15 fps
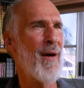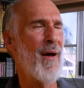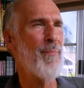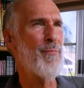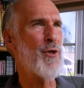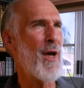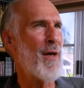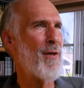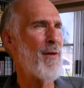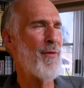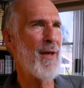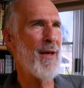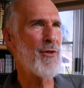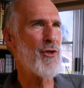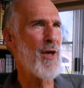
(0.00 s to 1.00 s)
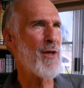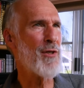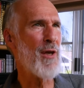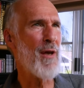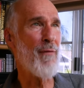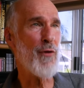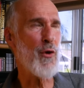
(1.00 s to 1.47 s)
Objectively assess
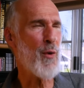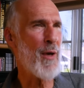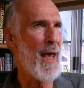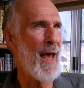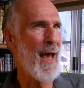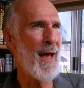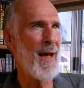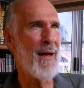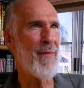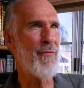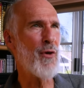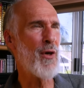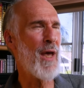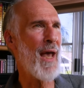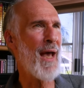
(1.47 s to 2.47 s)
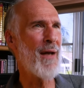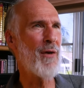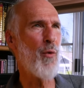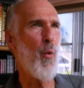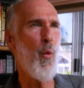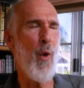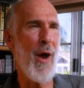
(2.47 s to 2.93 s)
if you can. And if you can't,
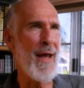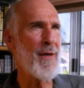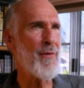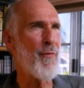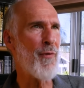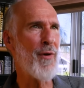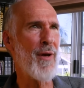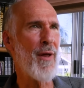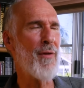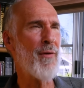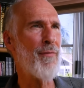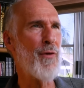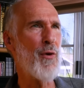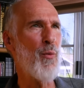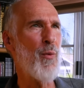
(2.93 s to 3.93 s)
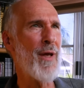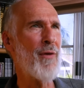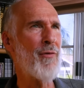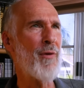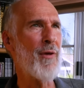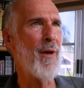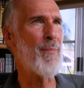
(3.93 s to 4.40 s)
wait for another few
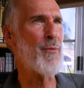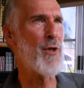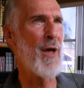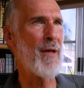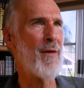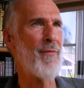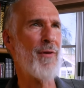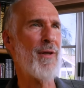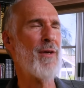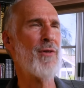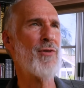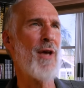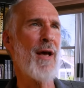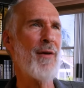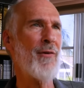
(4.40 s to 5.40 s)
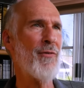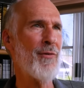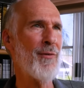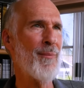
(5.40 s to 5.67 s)
weeks to objectively assess.